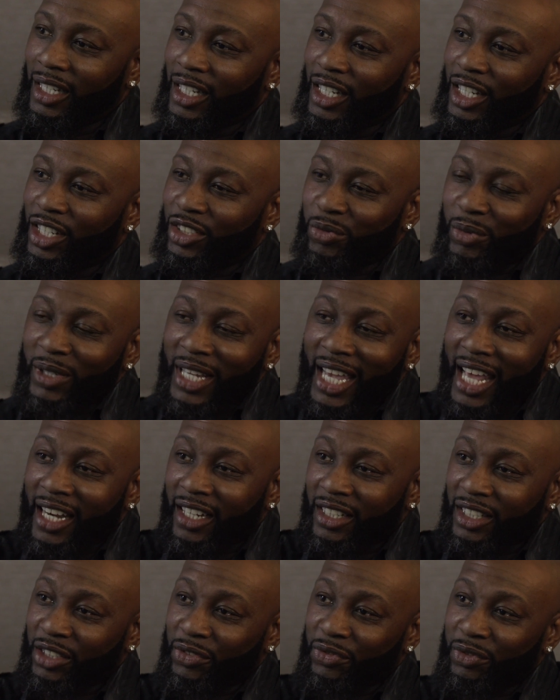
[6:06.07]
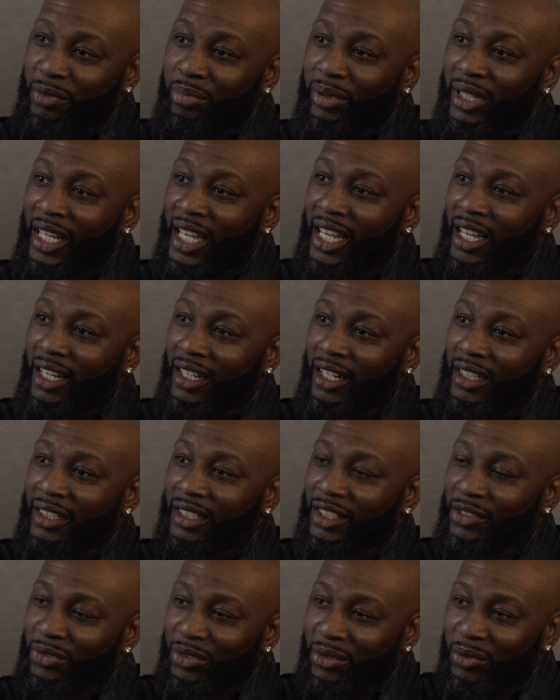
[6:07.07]
because we had a different plan, a
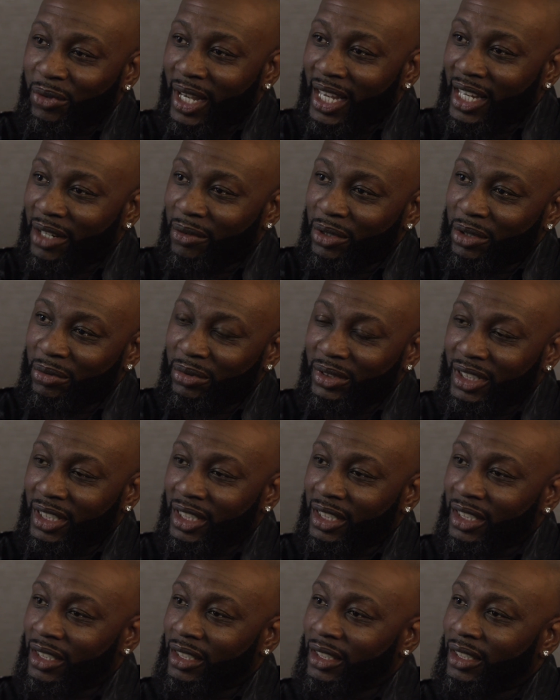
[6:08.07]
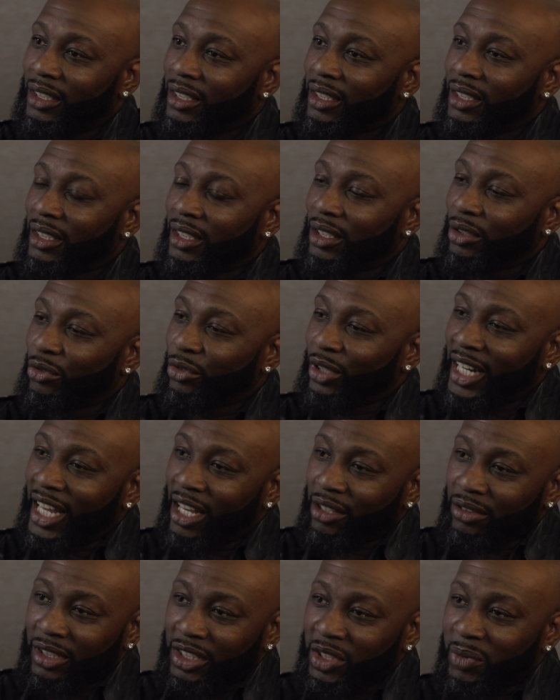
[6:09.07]
different way. We was gonna rent
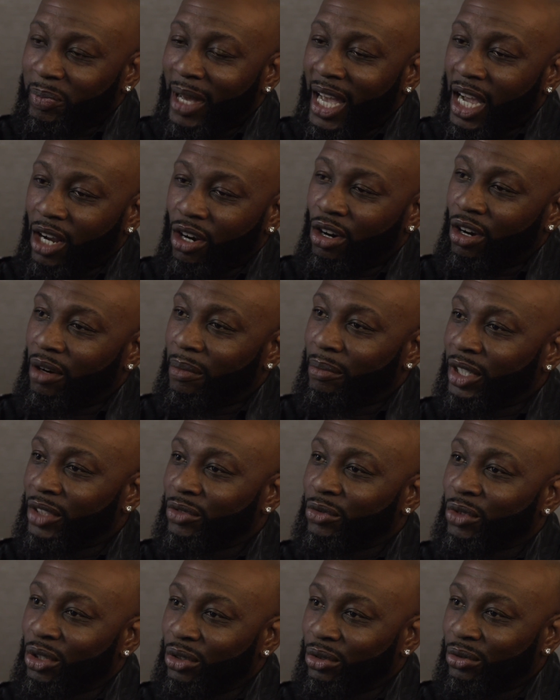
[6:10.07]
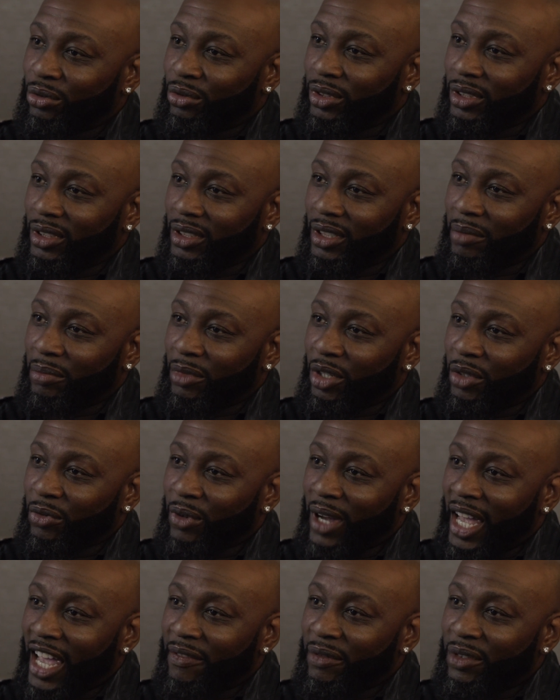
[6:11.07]
out this spot called Monroe's on
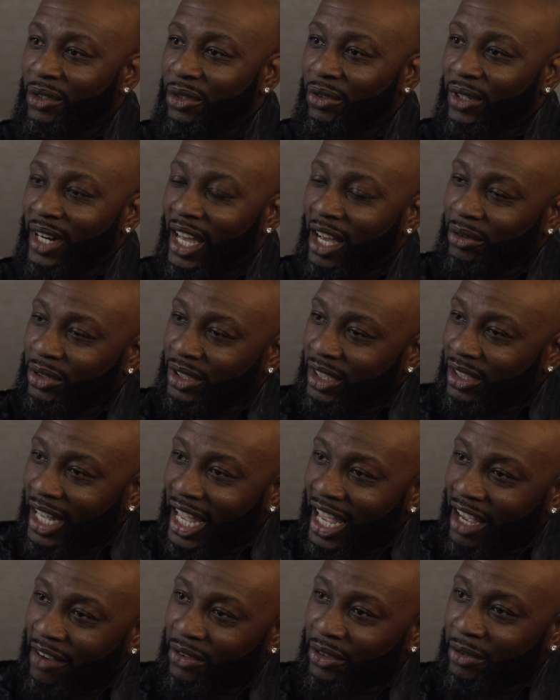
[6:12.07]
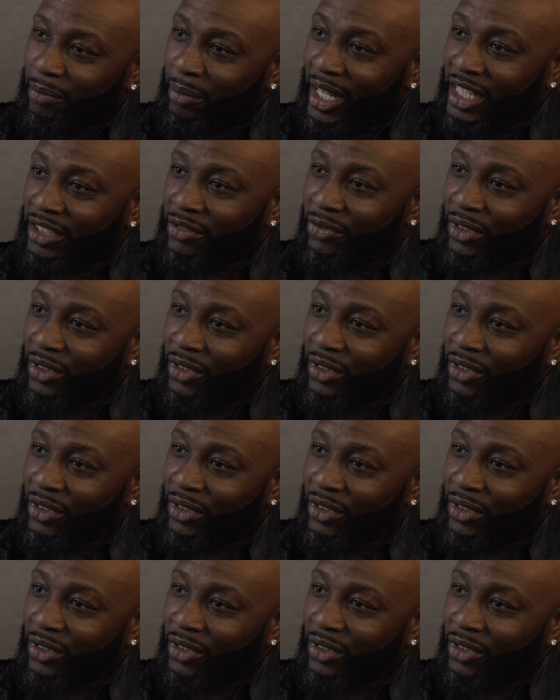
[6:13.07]
Monroe Avenue, and I was gonna have her best